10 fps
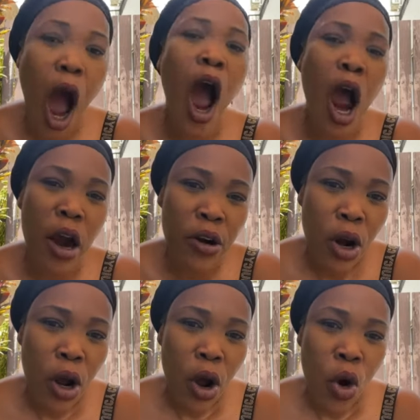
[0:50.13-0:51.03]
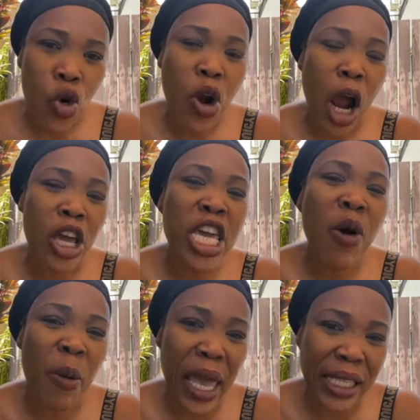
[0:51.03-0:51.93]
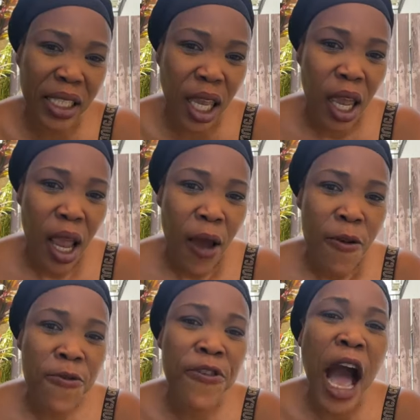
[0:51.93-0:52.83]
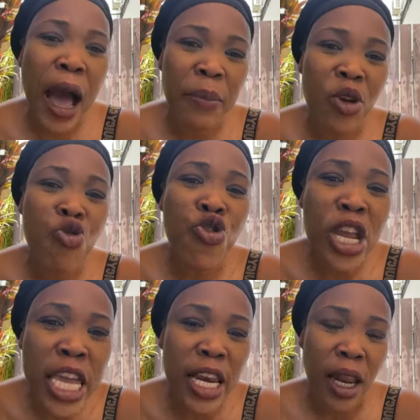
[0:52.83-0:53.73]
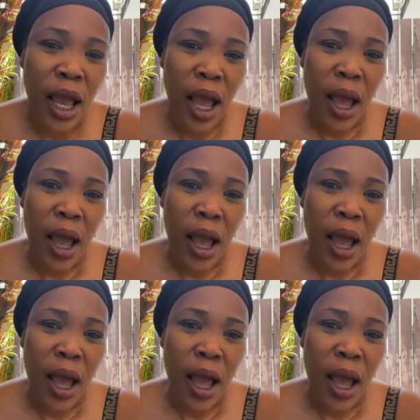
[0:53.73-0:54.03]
Or uno go hear what me I say, form the real